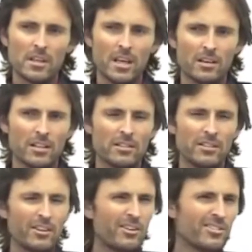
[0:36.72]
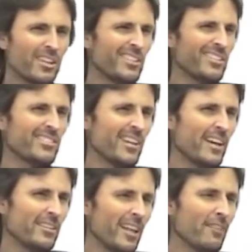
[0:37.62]
And I notice I didn't
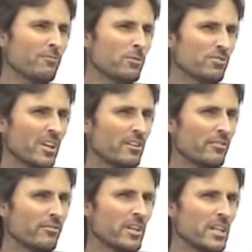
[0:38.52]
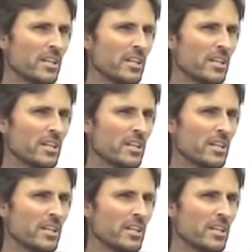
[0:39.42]
say love will set you free.